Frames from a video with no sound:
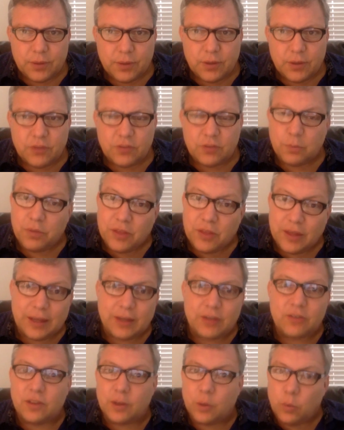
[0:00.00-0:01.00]
some
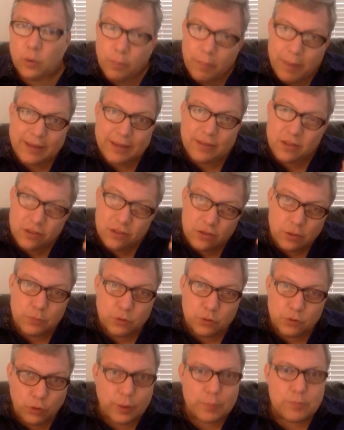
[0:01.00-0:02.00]
things that will make the
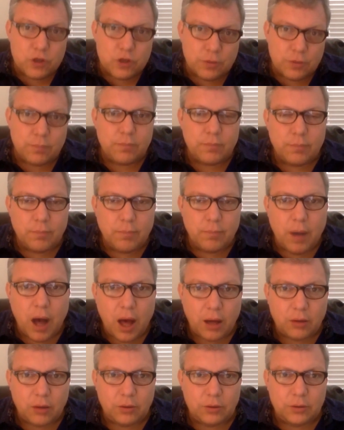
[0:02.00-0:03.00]
subscription
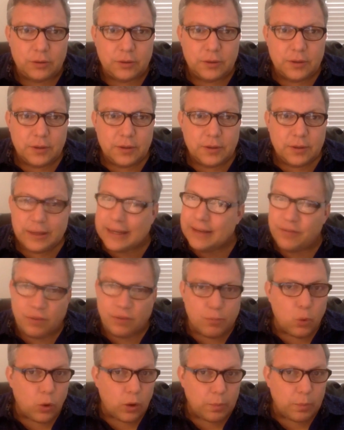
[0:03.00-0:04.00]
model even
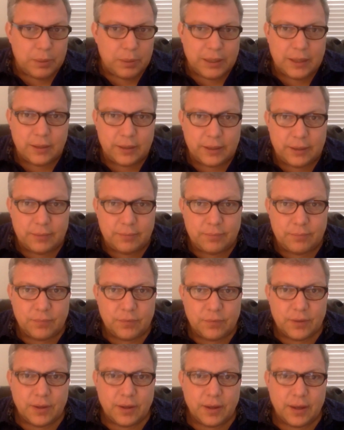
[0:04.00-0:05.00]
more appealing
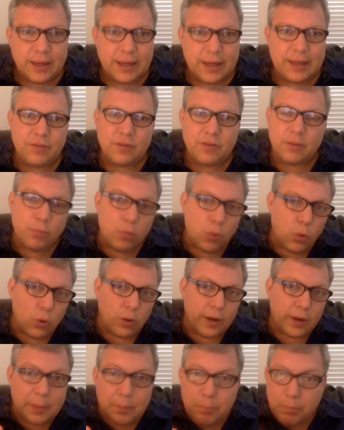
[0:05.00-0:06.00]
and even
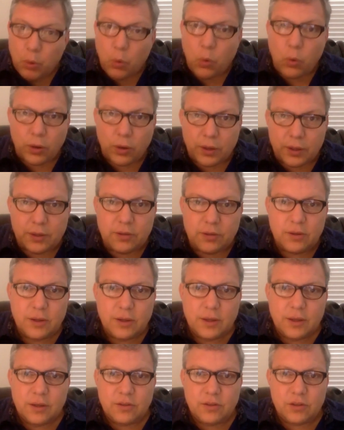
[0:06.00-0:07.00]
more important
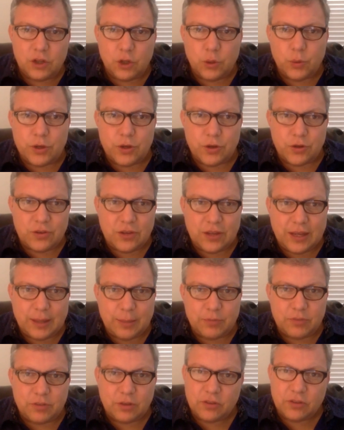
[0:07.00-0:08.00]
to you and your
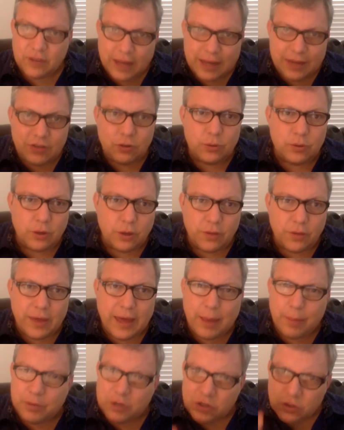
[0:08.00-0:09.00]
team. So stay tuned on
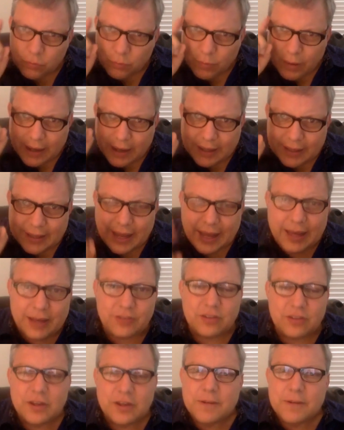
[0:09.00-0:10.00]
that. But just
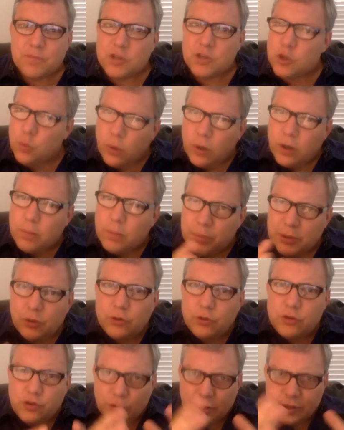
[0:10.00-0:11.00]
recognize you want to
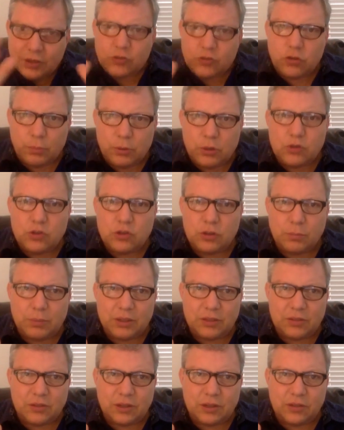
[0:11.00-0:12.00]
build your distribution
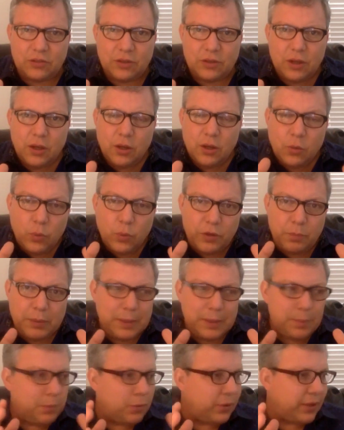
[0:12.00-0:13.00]
business with
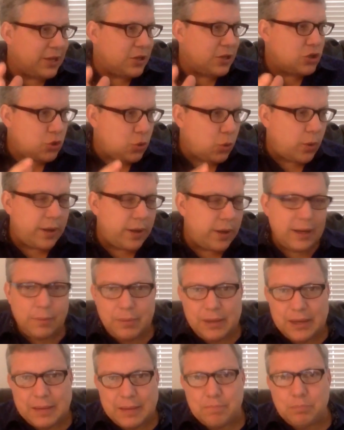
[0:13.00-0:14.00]
people enjoying and
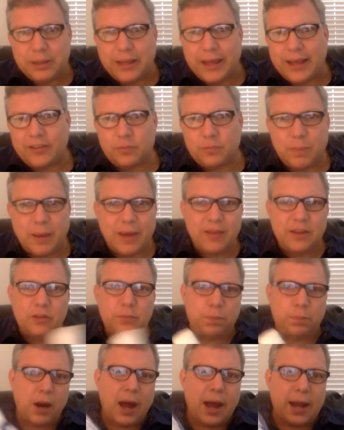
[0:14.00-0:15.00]
being blessed by
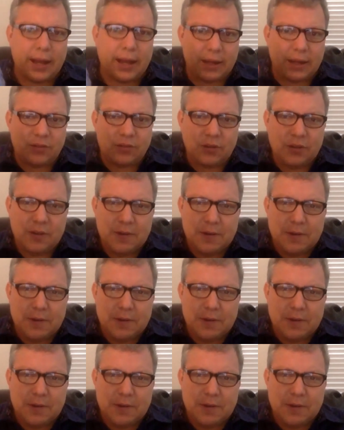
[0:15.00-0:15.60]
these products,